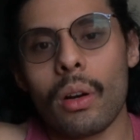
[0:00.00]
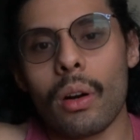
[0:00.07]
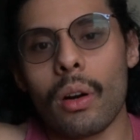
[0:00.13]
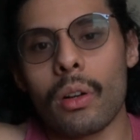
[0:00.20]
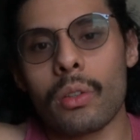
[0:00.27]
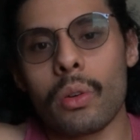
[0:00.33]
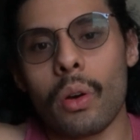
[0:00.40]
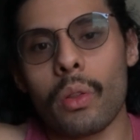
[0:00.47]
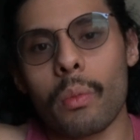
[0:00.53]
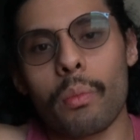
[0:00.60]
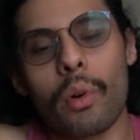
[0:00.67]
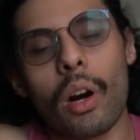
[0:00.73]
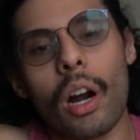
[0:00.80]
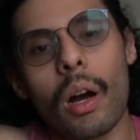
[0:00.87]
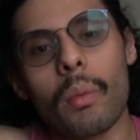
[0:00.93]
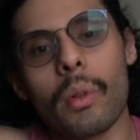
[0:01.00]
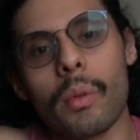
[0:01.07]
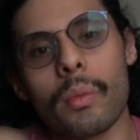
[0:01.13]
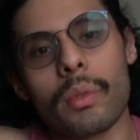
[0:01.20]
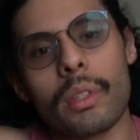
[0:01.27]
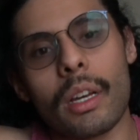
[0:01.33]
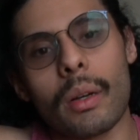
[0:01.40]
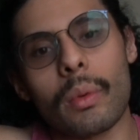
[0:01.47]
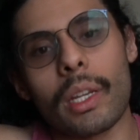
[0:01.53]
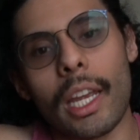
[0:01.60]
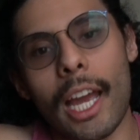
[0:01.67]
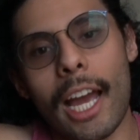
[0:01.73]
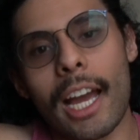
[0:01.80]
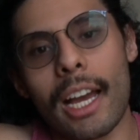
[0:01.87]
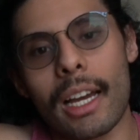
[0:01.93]
onto all the problems that we
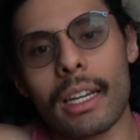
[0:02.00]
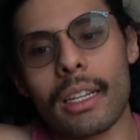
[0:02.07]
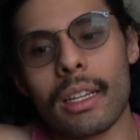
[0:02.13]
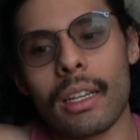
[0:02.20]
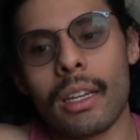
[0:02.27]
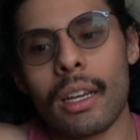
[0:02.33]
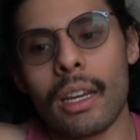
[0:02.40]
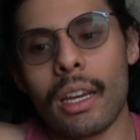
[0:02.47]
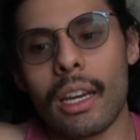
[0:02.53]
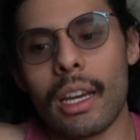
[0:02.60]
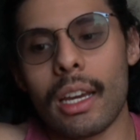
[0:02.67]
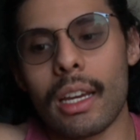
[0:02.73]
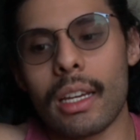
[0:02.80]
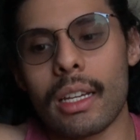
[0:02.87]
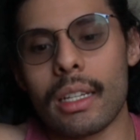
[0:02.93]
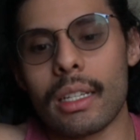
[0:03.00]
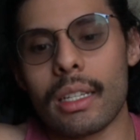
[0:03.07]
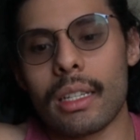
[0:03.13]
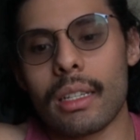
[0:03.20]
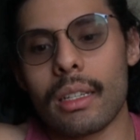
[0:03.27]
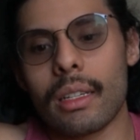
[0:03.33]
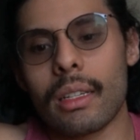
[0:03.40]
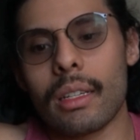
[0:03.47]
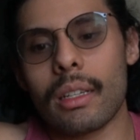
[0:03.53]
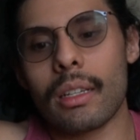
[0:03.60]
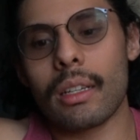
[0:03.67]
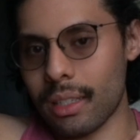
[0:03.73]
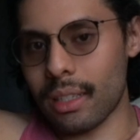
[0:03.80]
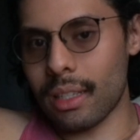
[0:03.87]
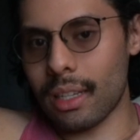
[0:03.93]
had. And
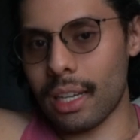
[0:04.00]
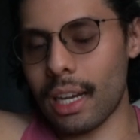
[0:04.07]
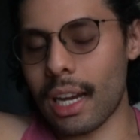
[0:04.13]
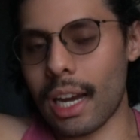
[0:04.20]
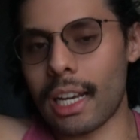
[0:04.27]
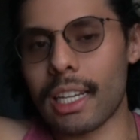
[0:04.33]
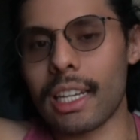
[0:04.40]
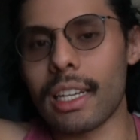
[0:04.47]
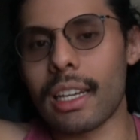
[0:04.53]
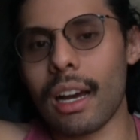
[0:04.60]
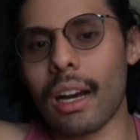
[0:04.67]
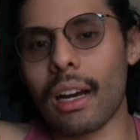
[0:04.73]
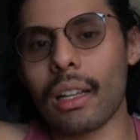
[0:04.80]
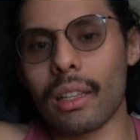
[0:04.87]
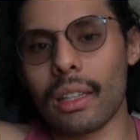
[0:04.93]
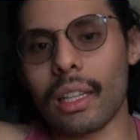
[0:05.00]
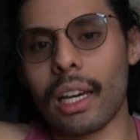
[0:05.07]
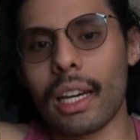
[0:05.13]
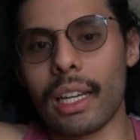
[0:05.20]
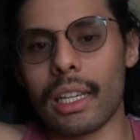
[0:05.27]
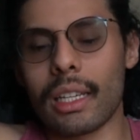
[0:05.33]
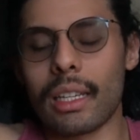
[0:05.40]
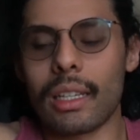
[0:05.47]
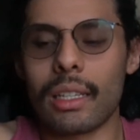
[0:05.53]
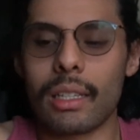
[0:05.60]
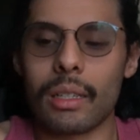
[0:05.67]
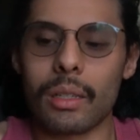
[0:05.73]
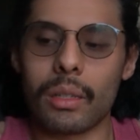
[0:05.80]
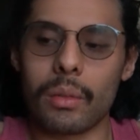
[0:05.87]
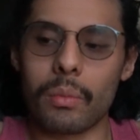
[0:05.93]
I did not like
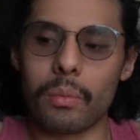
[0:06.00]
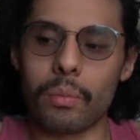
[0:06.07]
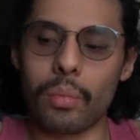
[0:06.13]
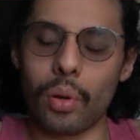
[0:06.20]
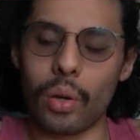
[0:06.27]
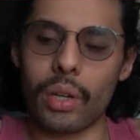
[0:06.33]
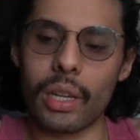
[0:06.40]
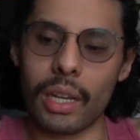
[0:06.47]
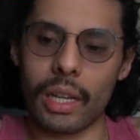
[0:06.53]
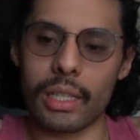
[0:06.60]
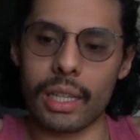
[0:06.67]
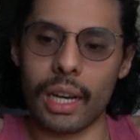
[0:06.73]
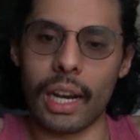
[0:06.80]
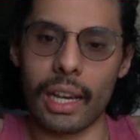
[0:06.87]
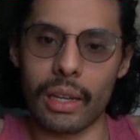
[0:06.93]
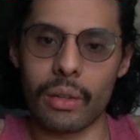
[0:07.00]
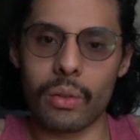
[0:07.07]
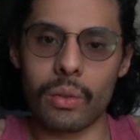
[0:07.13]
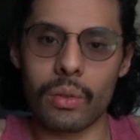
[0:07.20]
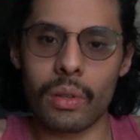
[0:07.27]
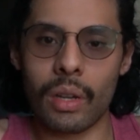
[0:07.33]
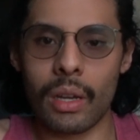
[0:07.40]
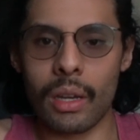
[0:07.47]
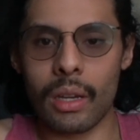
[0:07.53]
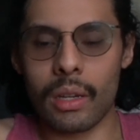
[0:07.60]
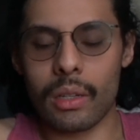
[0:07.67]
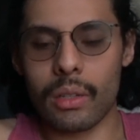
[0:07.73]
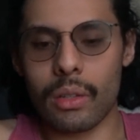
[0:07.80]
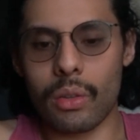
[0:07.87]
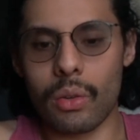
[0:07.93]
putting a title
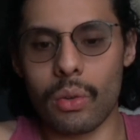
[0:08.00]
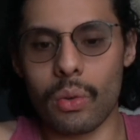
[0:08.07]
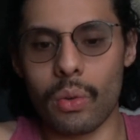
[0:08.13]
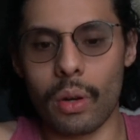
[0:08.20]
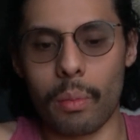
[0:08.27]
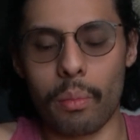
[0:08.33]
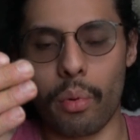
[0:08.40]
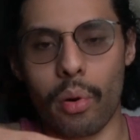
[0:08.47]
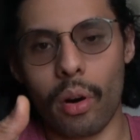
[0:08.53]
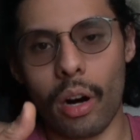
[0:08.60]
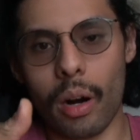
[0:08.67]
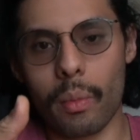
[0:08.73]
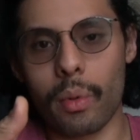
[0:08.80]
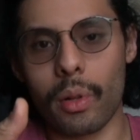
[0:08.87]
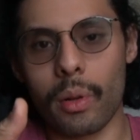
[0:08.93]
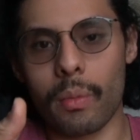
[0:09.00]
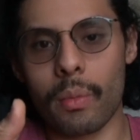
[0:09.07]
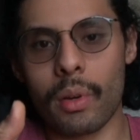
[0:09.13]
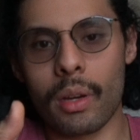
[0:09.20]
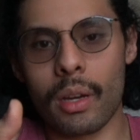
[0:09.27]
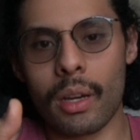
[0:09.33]
to a problem